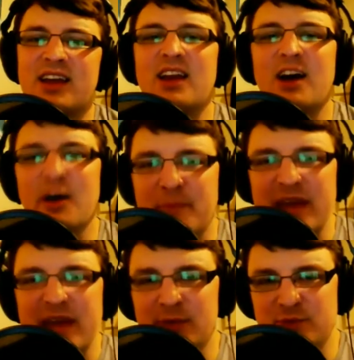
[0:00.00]
a lot of beat
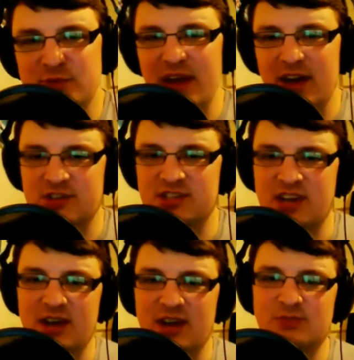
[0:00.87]
'em ups for me, I just
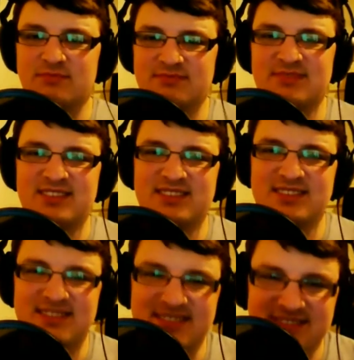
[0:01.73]
go,
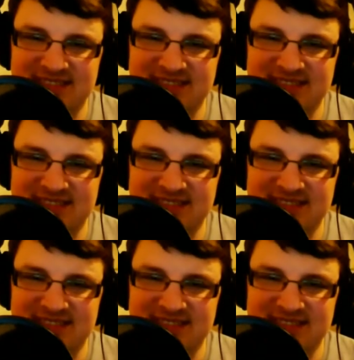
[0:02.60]
yeah,